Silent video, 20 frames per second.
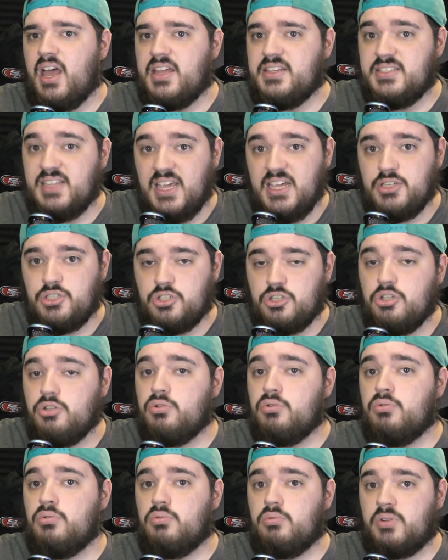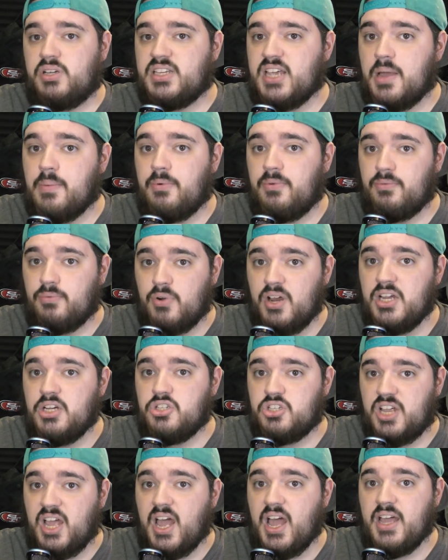day 2 type of
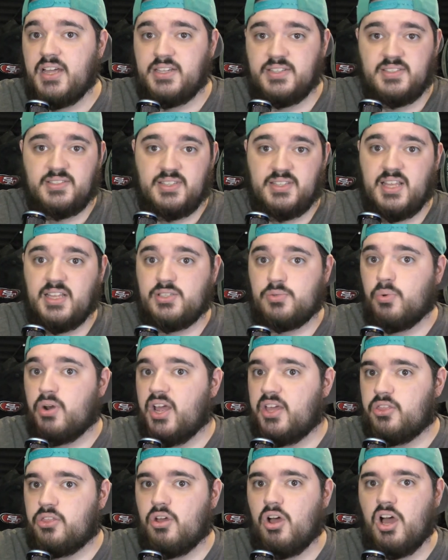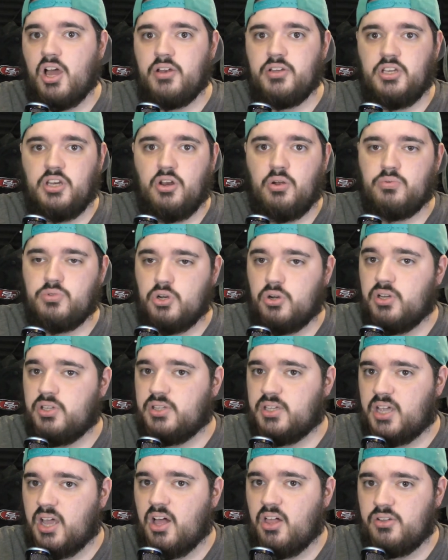range guy, because that's what I thought, you know, during
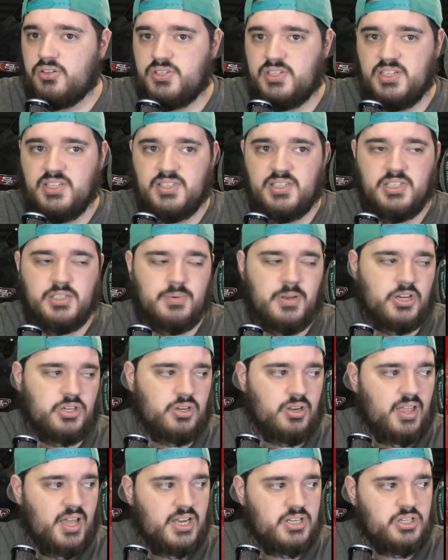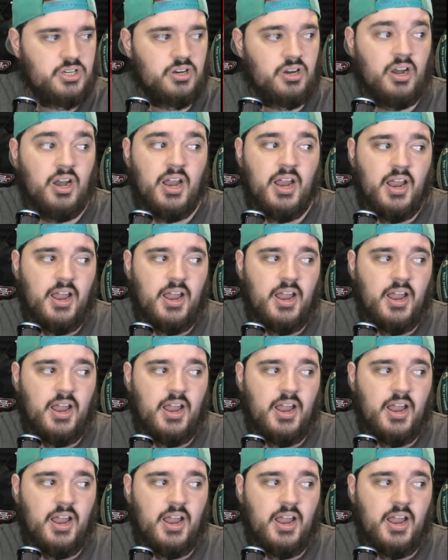the college season, especially last year.